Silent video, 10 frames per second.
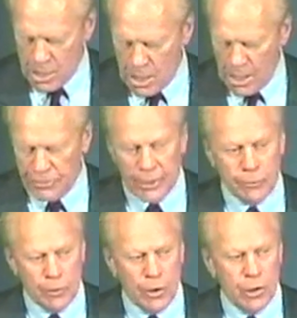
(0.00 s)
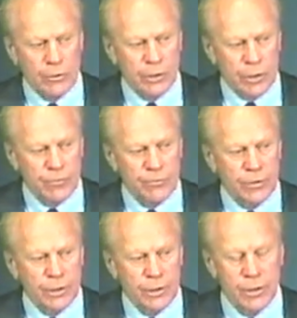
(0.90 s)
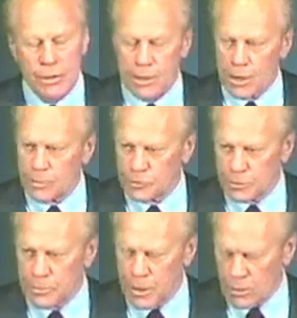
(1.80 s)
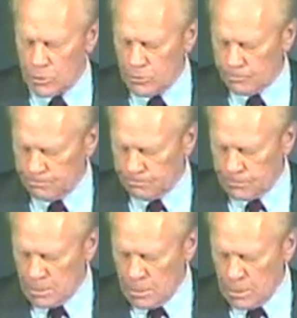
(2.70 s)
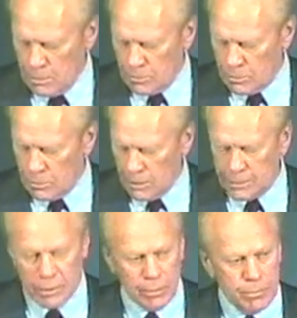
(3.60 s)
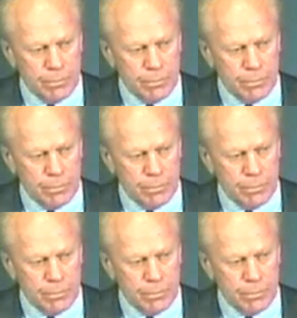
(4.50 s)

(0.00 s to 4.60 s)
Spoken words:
I think we ought to lift the arms embargo to let the